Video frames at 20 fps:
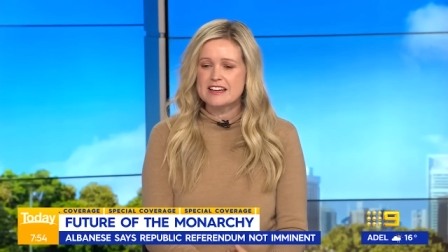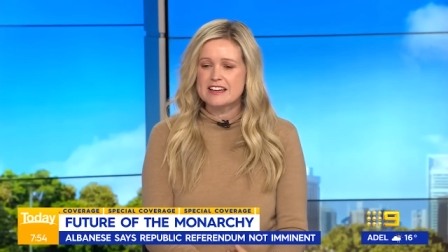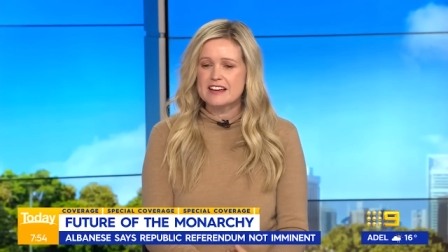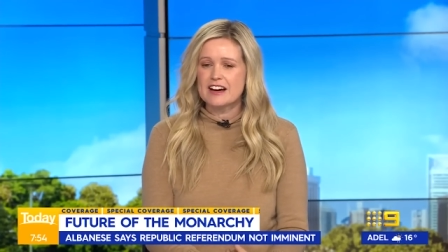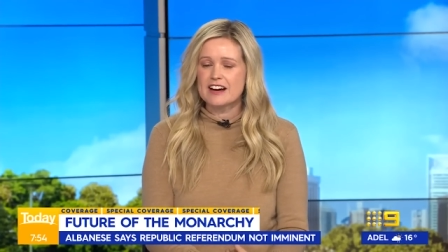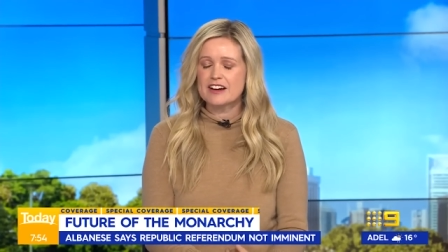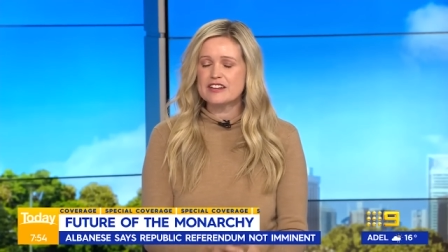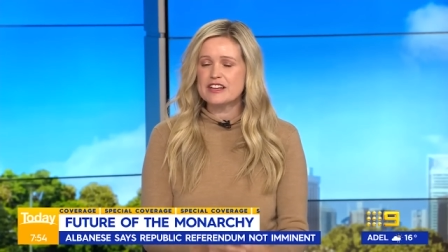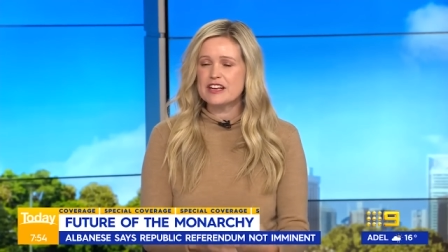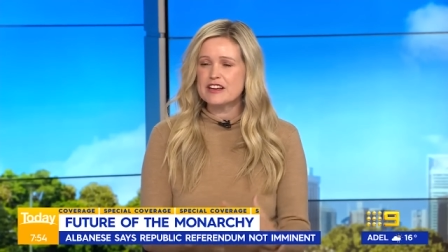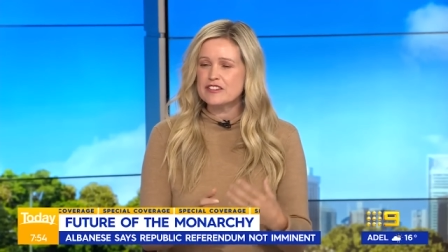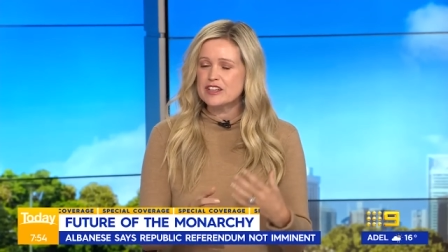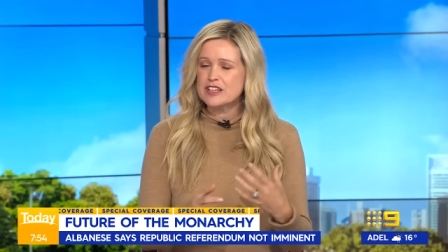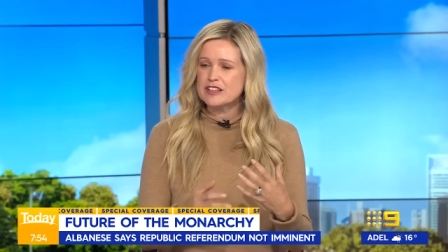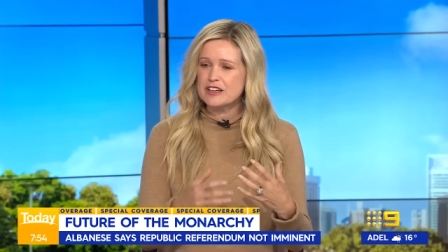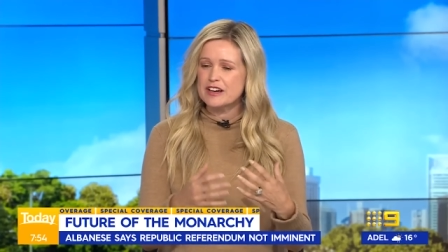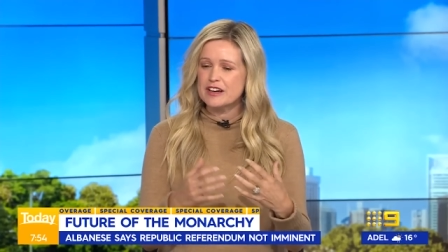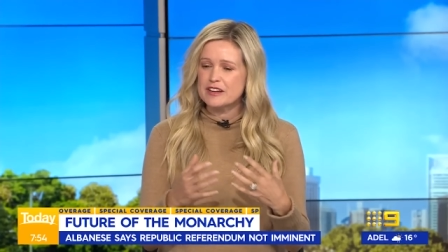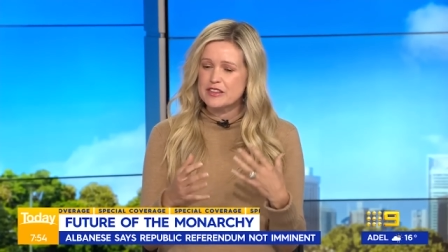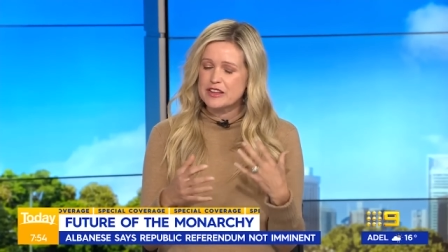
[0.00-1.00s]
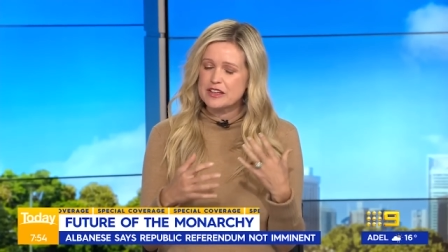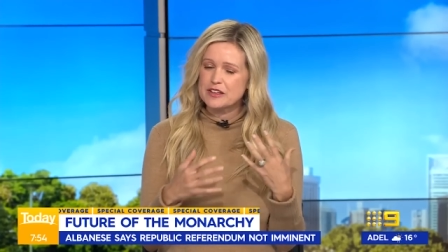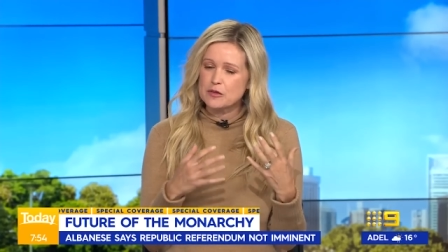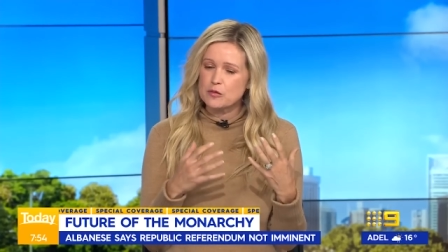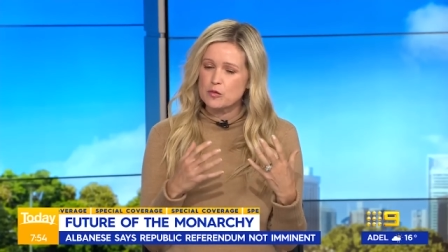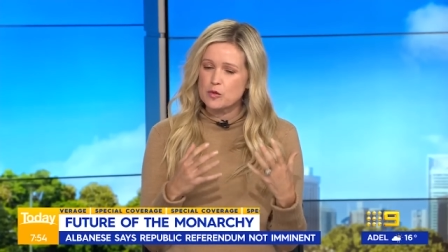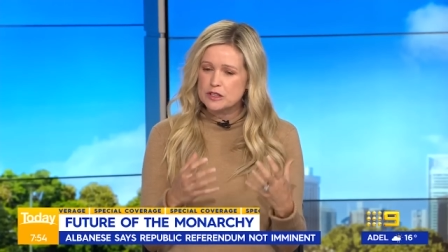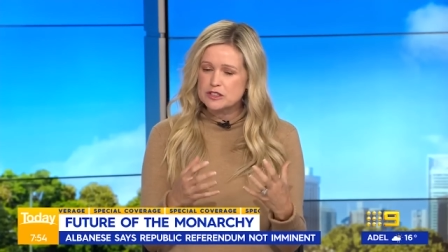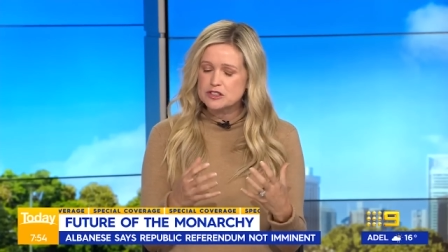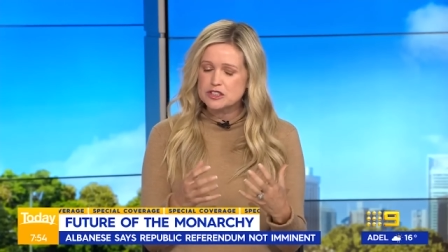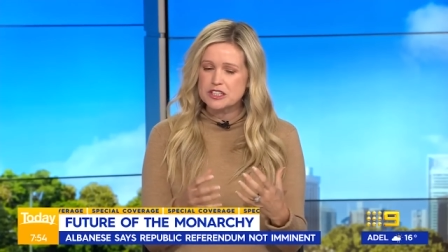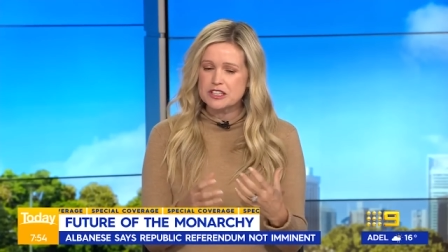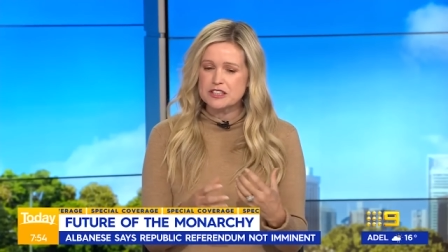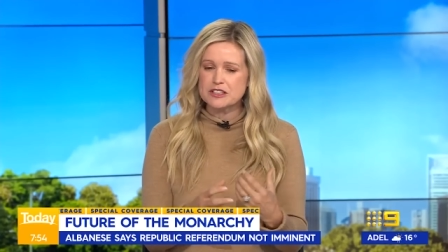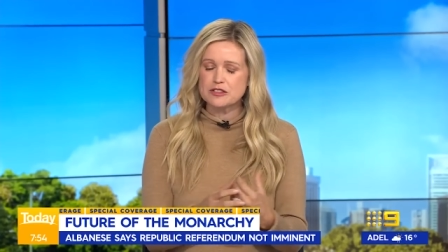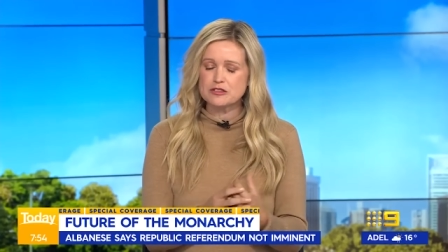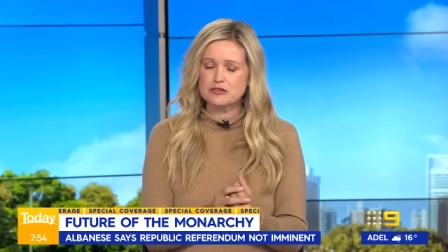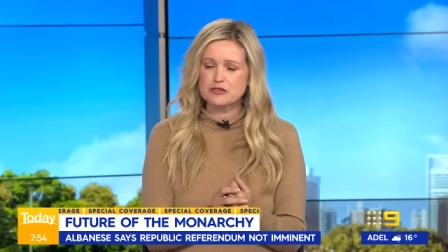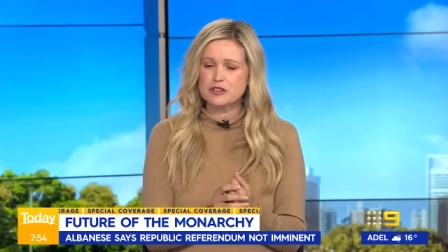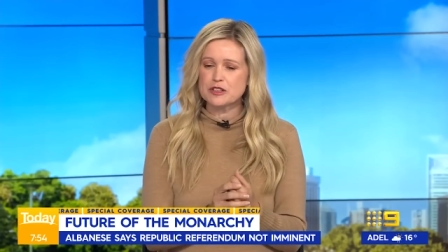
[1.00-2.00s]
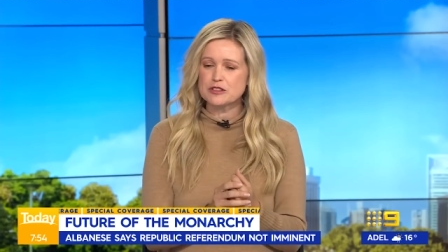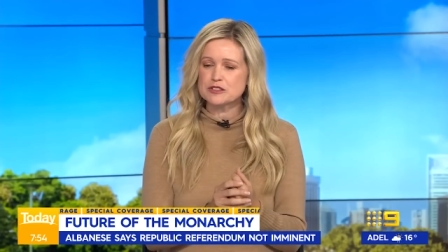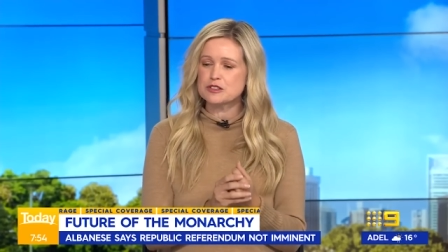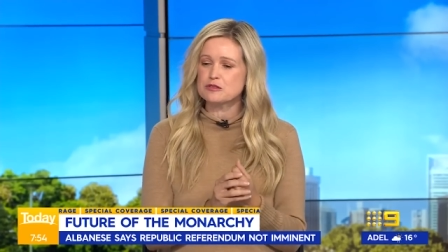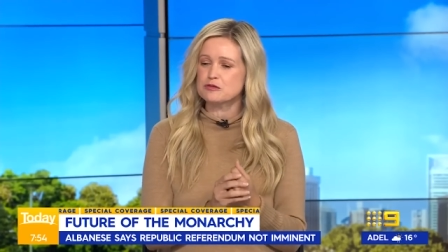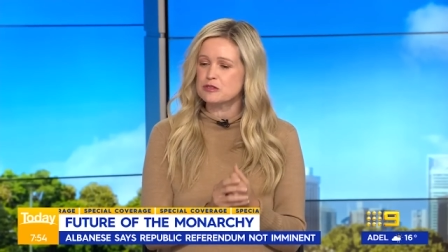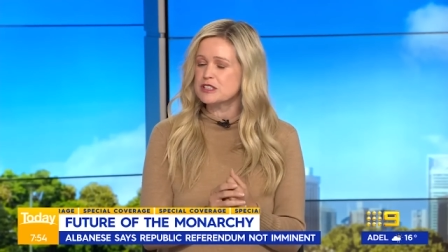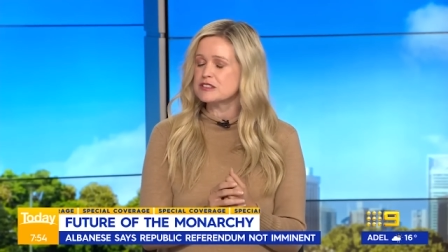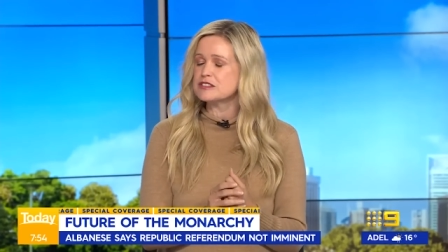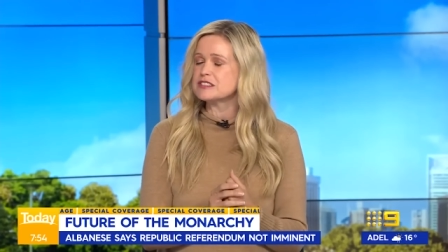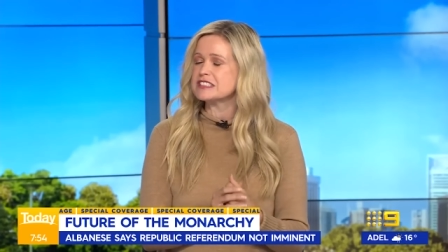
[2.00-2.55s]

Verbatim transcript: I never, I think watching it, you felt a real